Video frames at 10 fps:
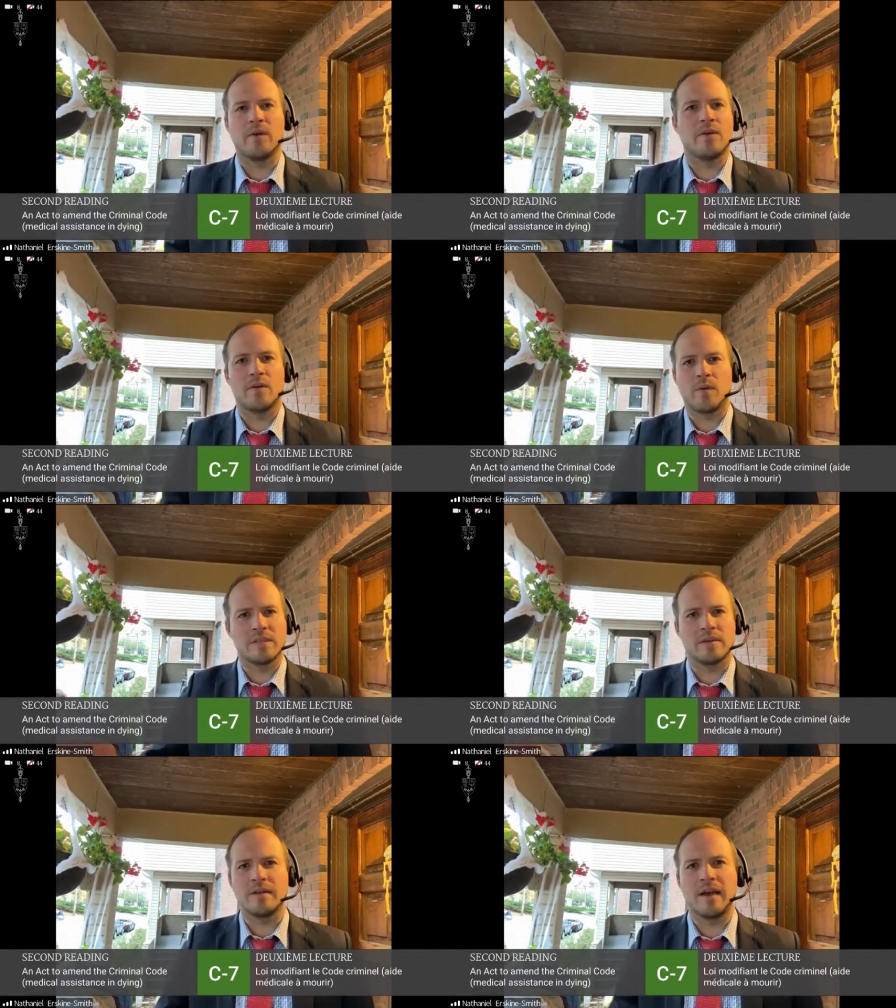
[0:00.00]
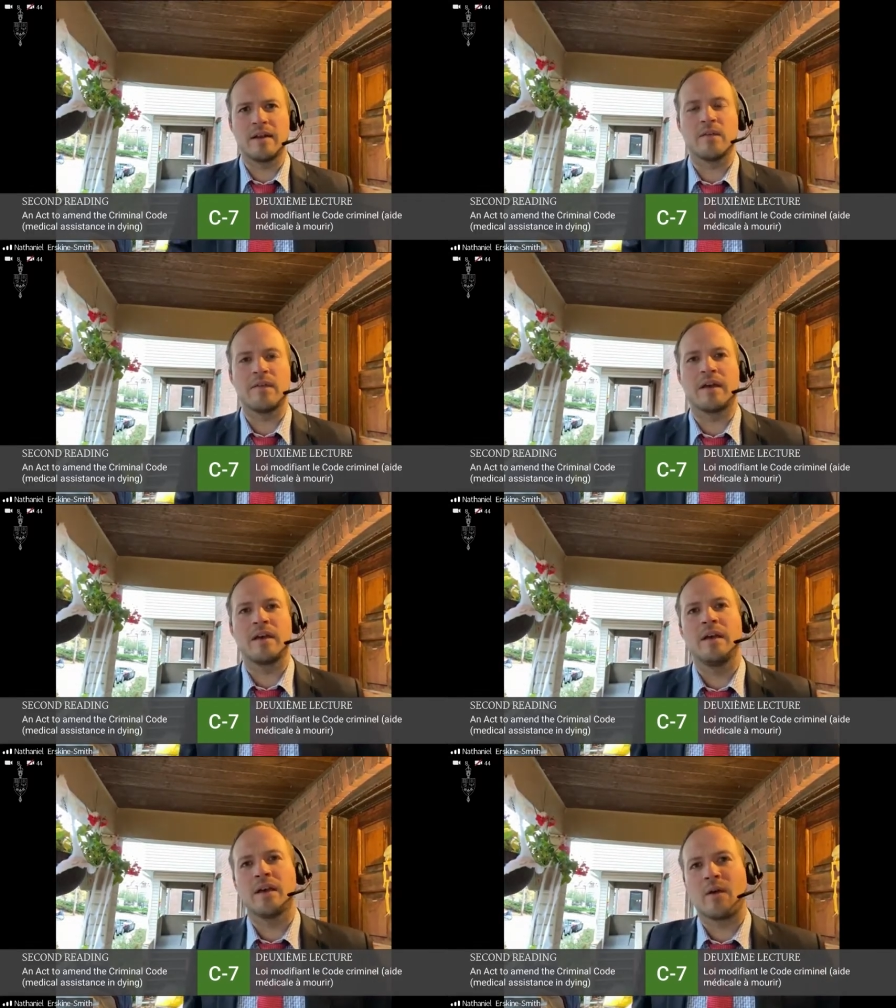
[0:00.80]
Although there wasn't, I don't
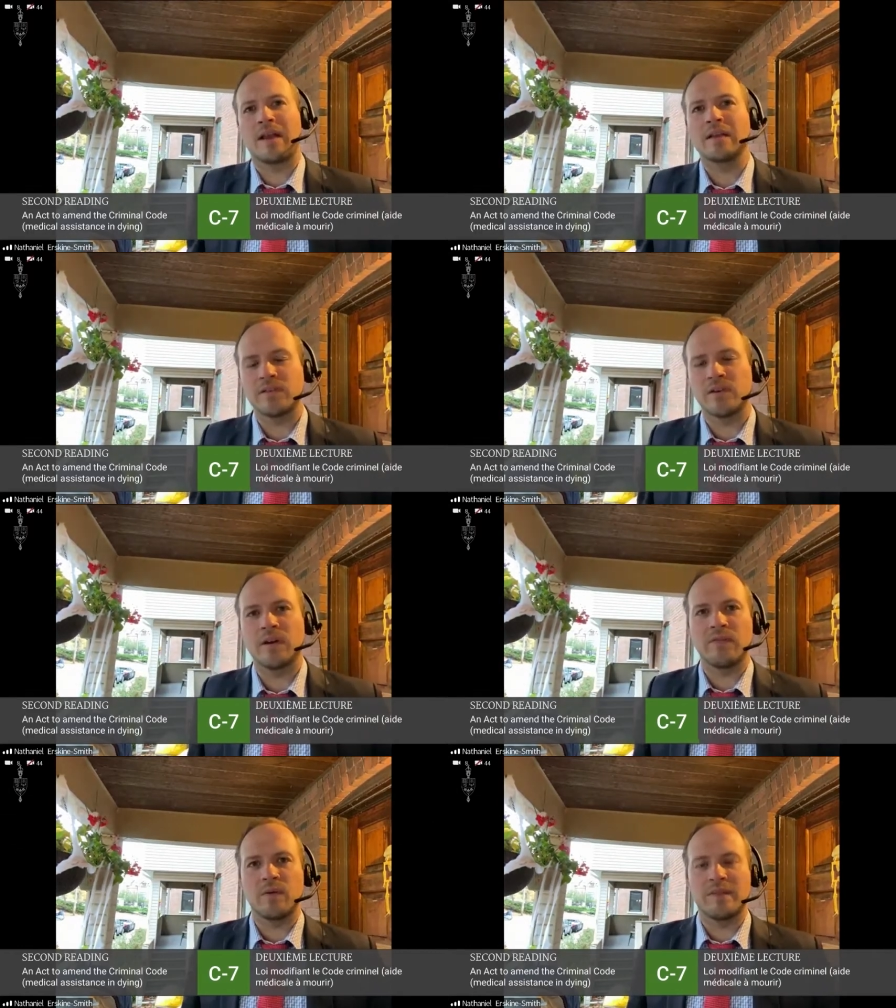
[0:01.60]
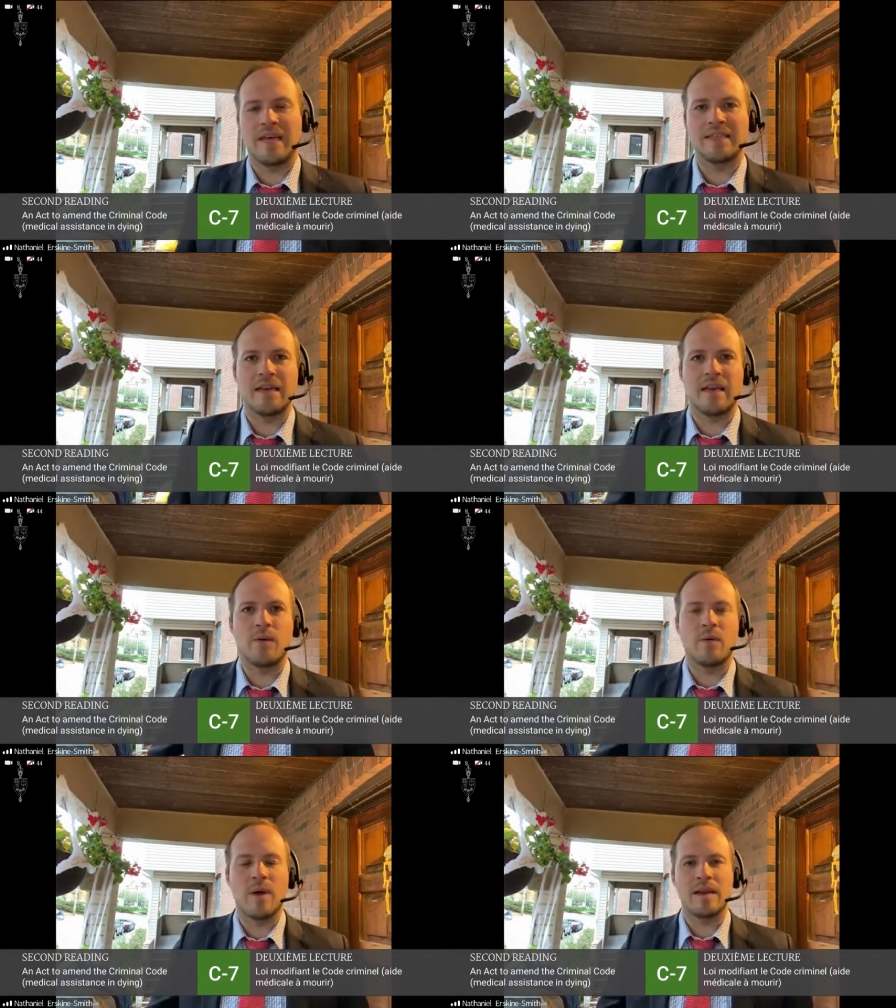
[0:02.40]
think, great concern even with that 10 day
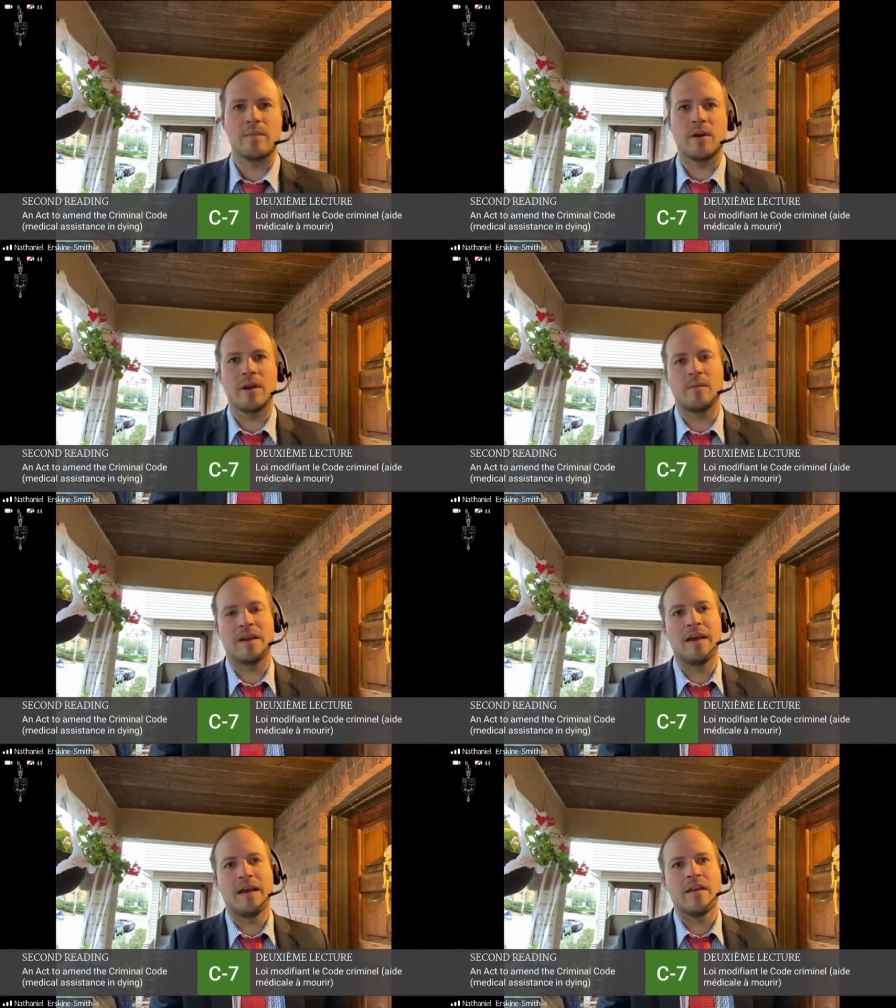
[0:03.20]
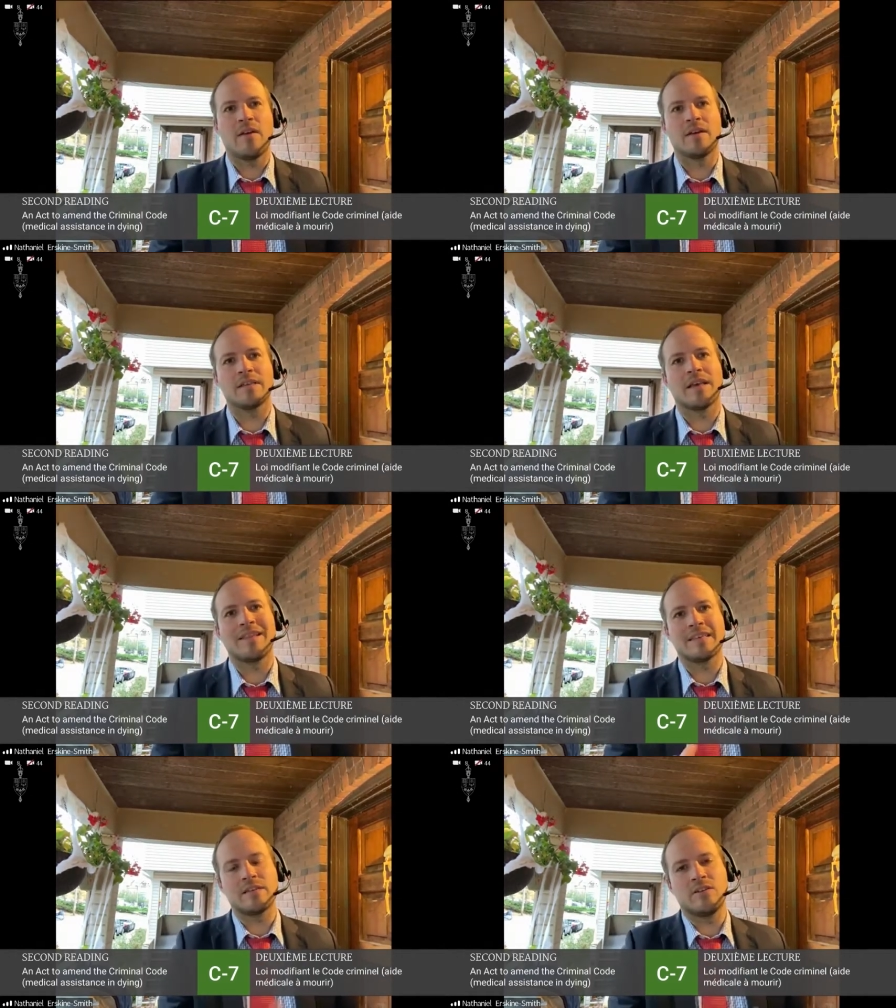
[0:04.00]
waiting period. But there is
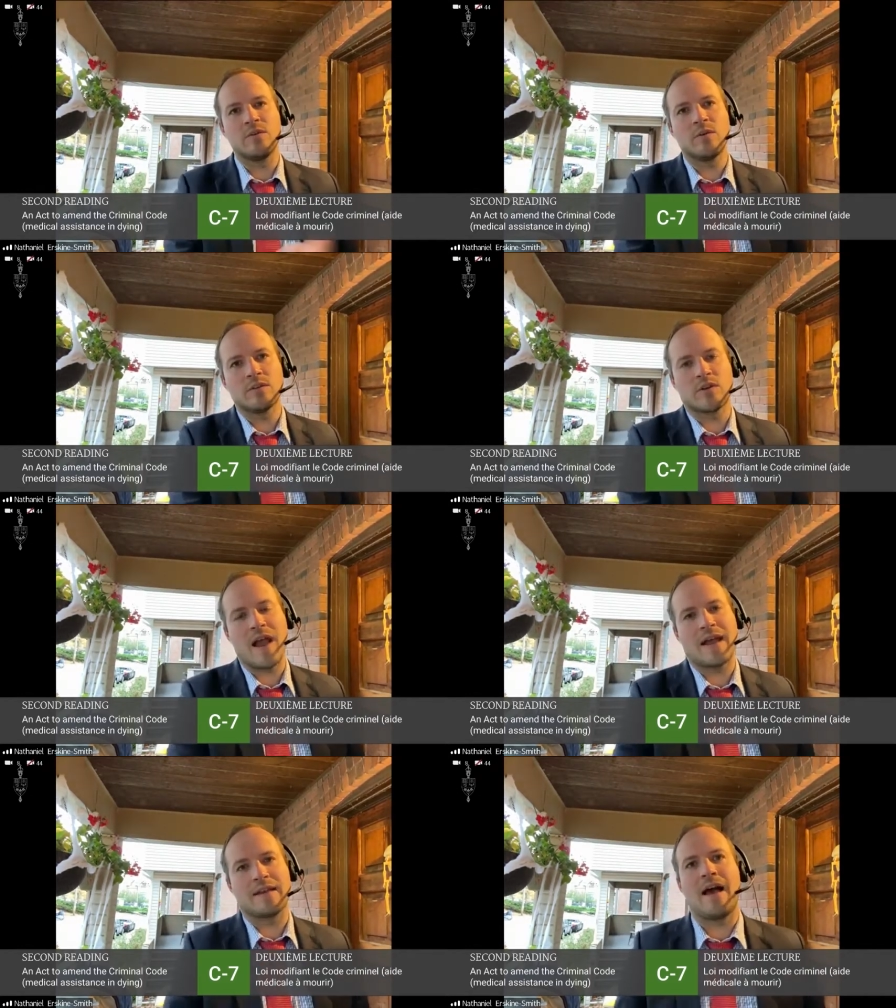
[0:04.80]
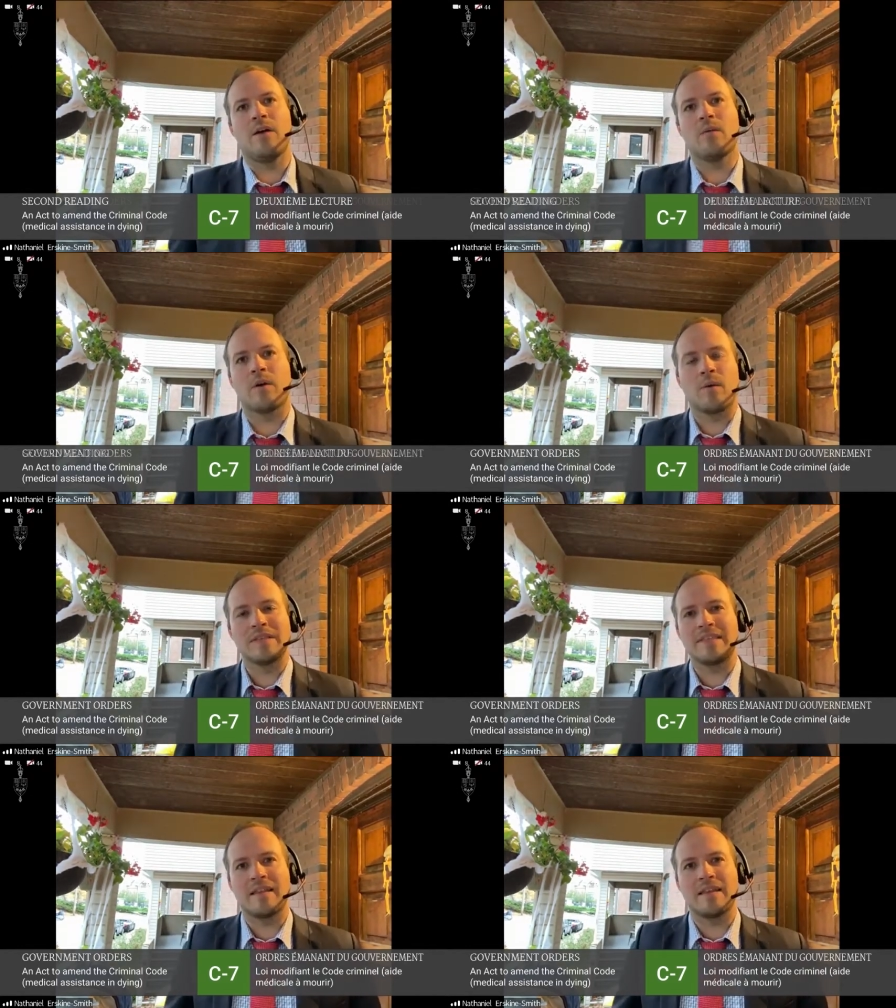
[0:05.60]
this dual track now where
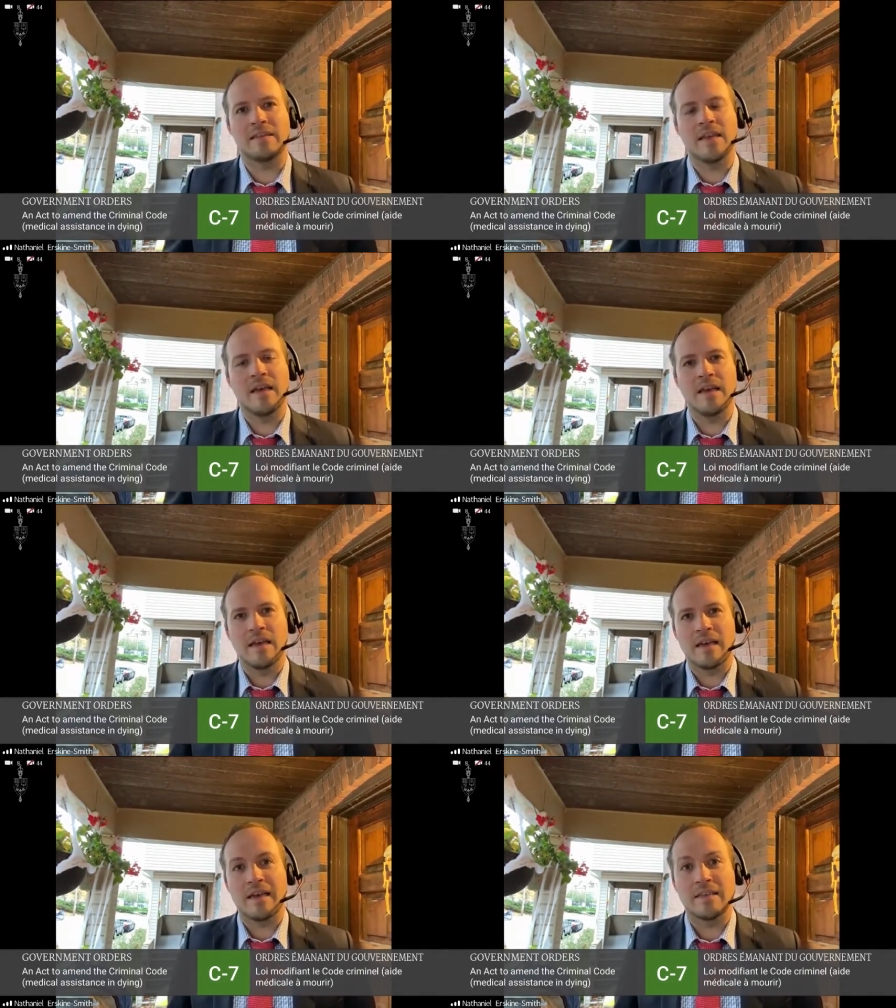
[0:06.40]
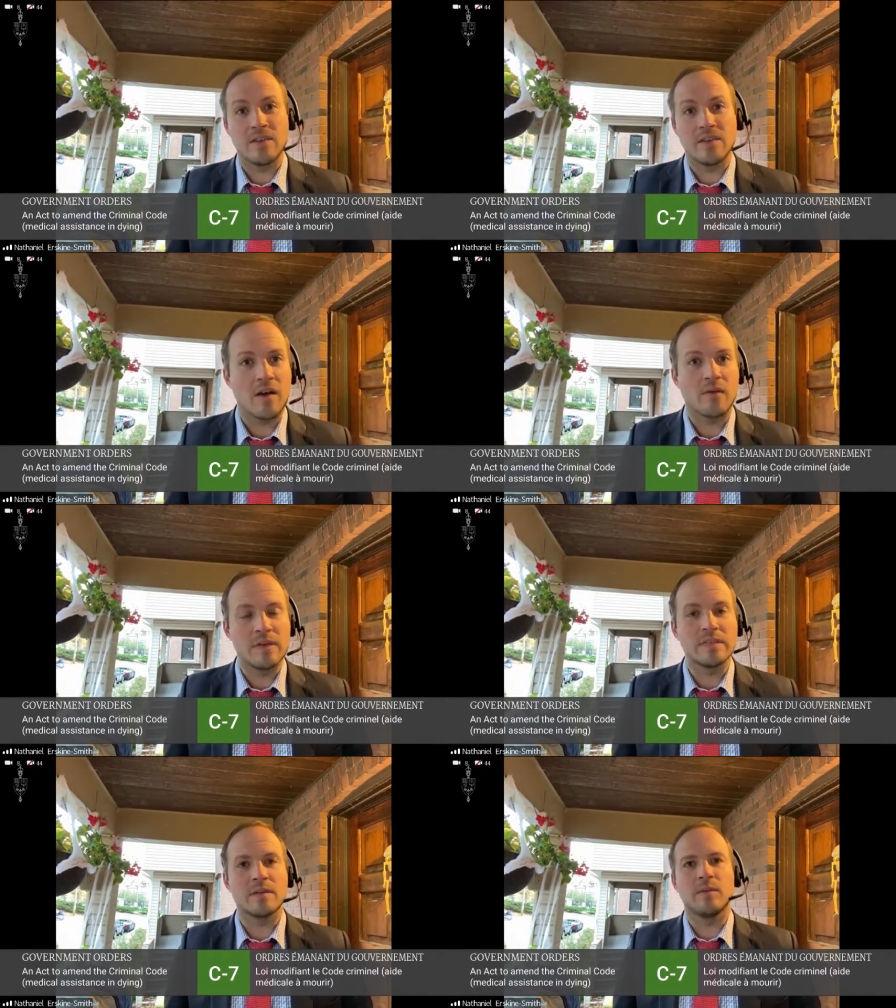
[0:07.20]
one's death is is not
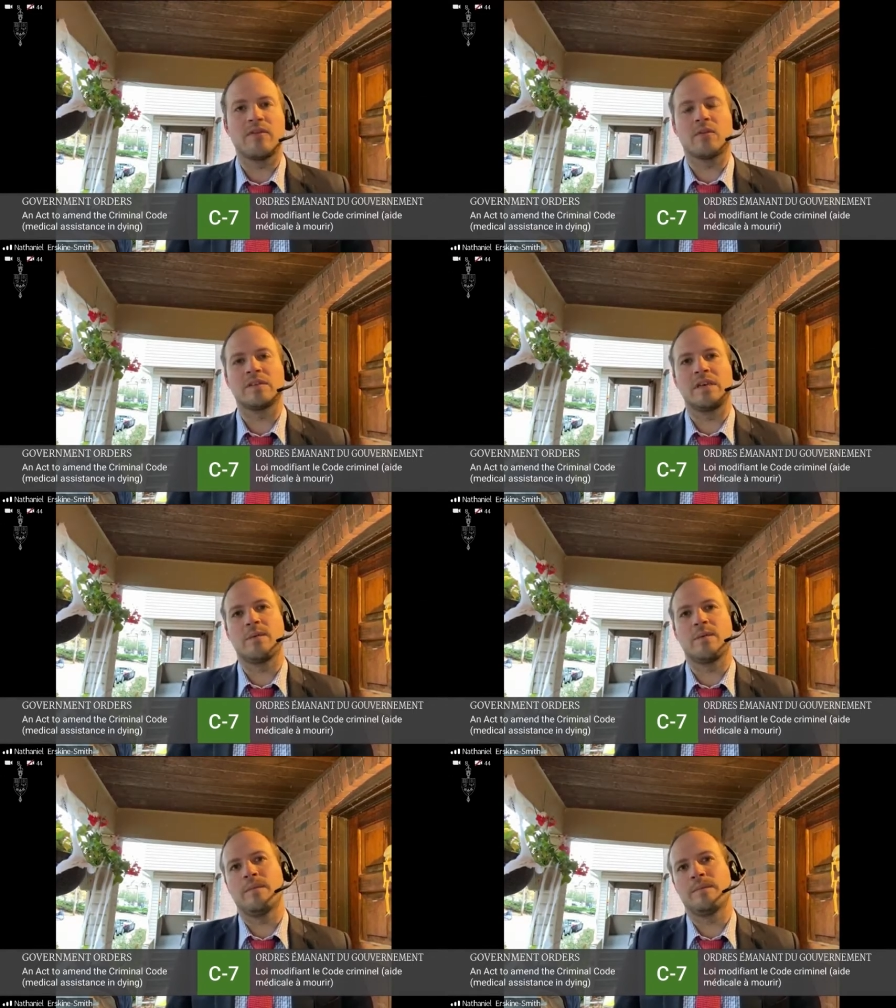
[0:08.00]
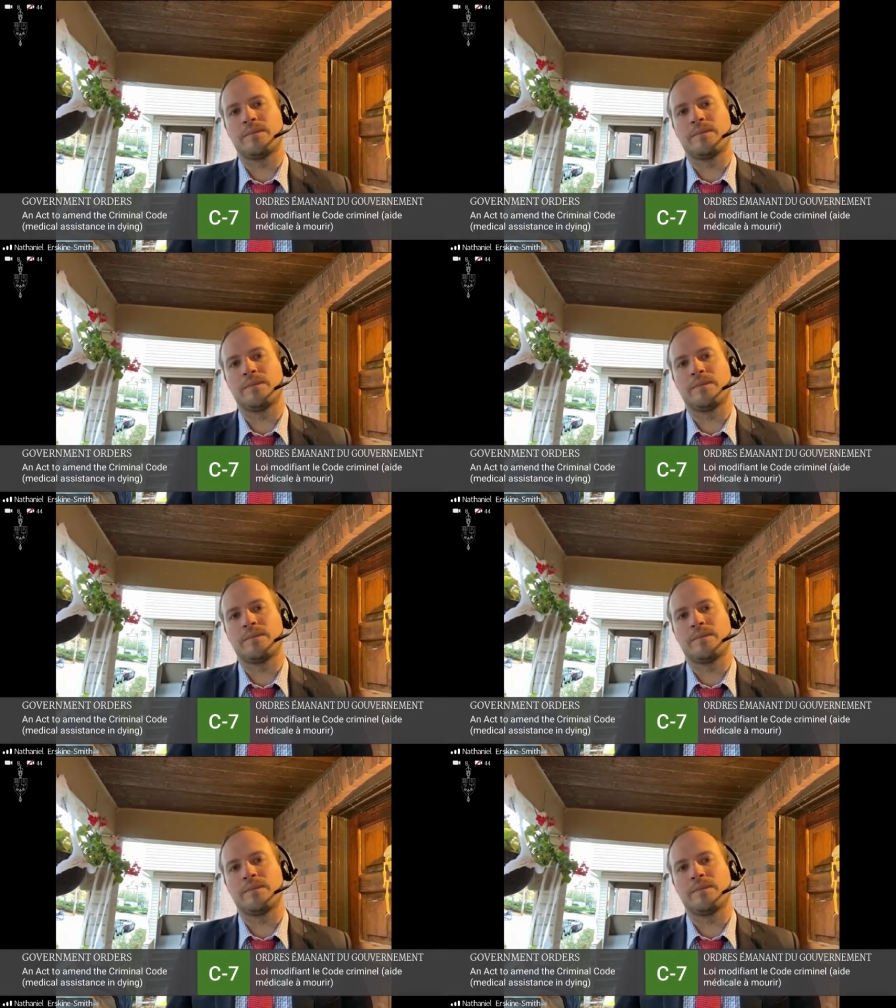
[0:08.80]
reasonably foreseeable